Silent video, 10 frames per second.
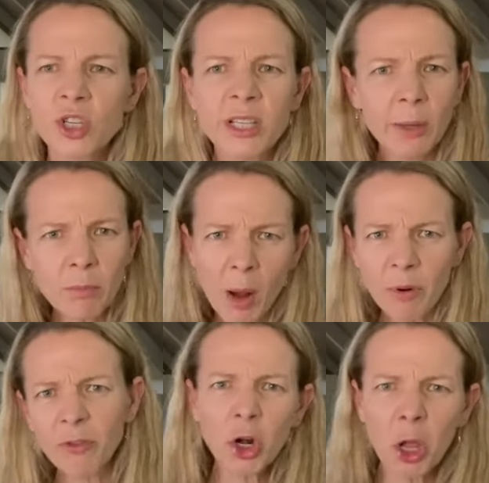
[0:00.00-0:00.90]
like, Mom,
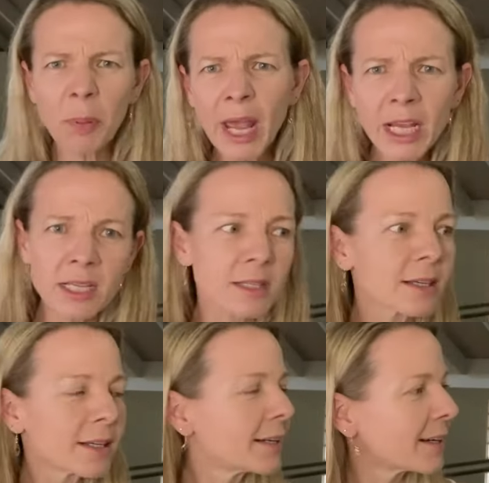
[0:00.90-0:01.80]
we've got no peas.
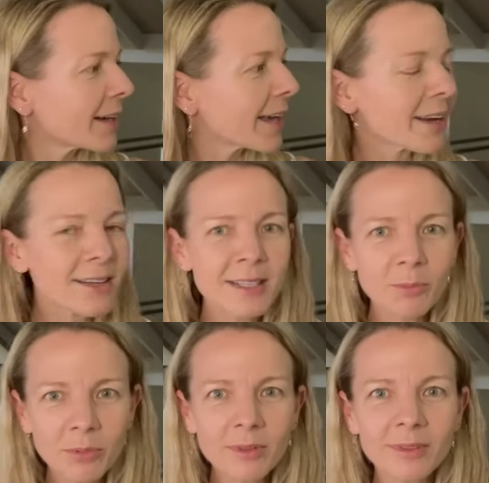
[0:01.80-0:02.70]
And I said,
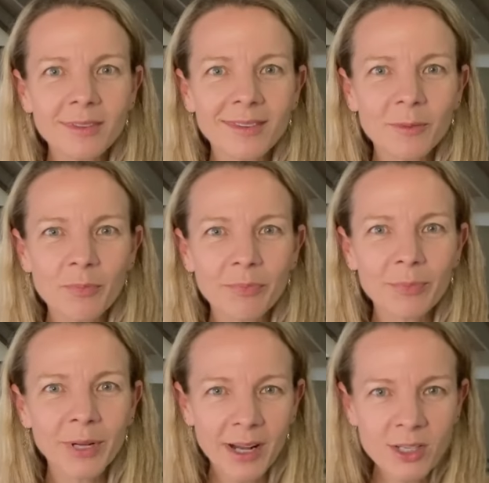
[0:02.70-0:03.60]
well,
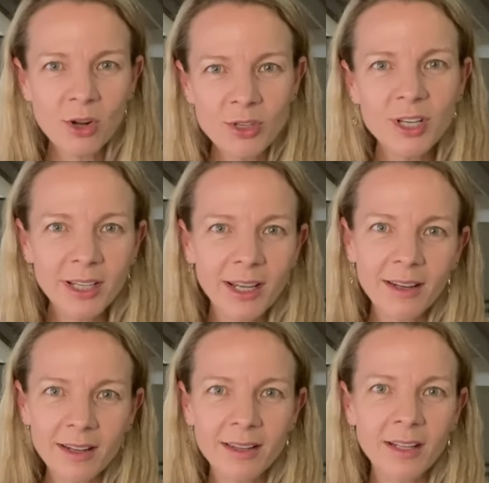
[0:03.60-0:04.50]
but I told you to get
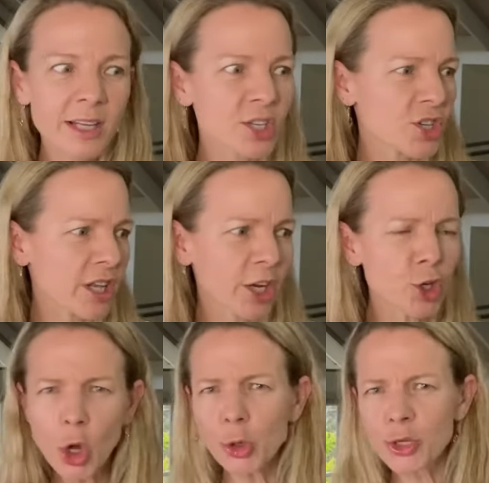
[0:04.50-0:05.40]
it in the list. She's like,
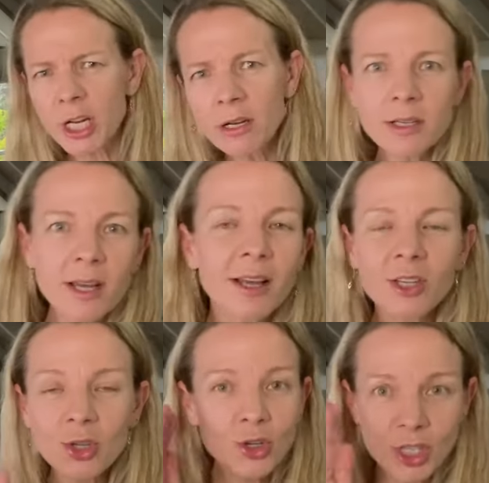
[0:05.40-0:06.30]
no, you didn't.
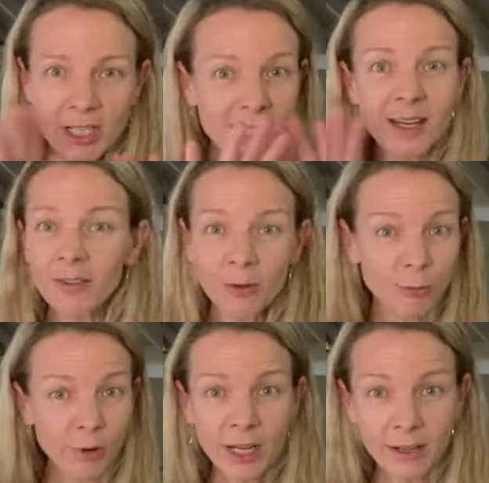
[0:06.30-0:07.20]
So she didn't even
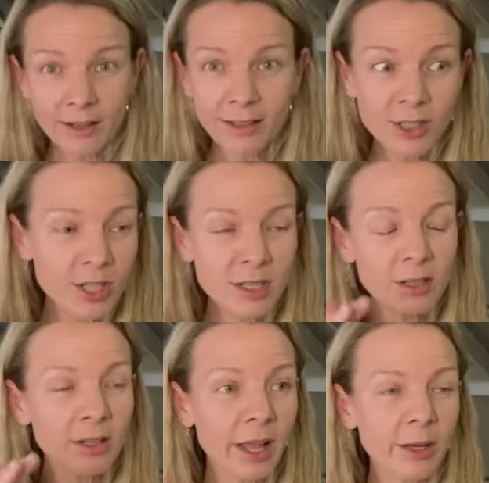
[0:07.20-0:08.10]
read it.
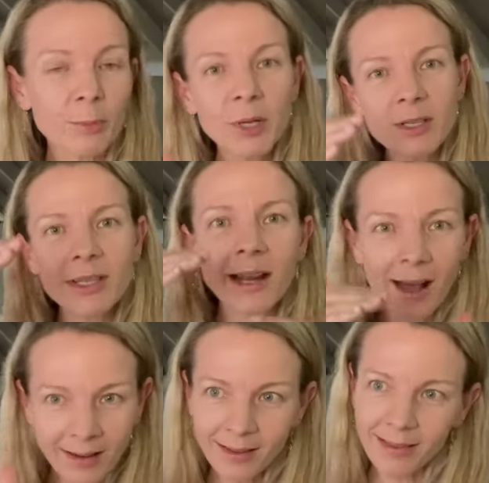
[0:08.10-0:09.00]
Didn't, like, because then
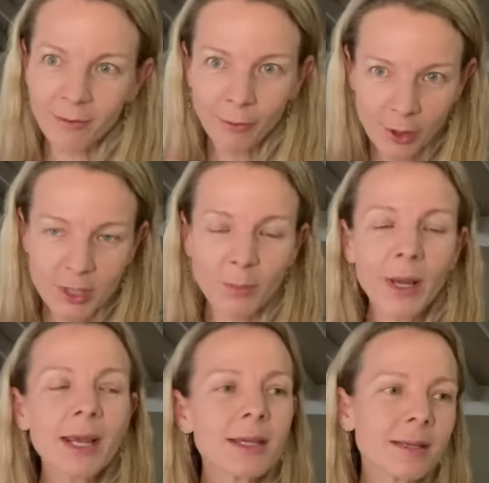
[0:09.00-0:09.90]
under the frozen
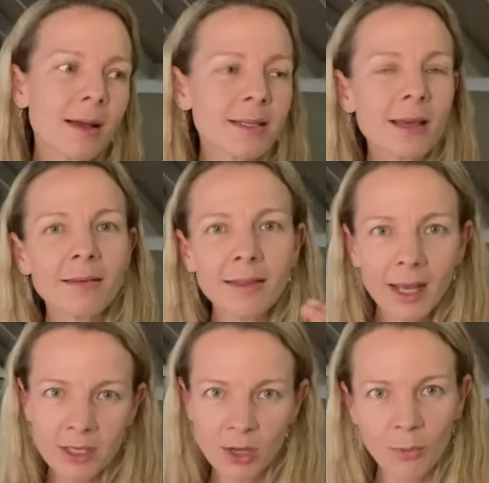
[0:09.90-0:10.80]
peas, I said, thanks so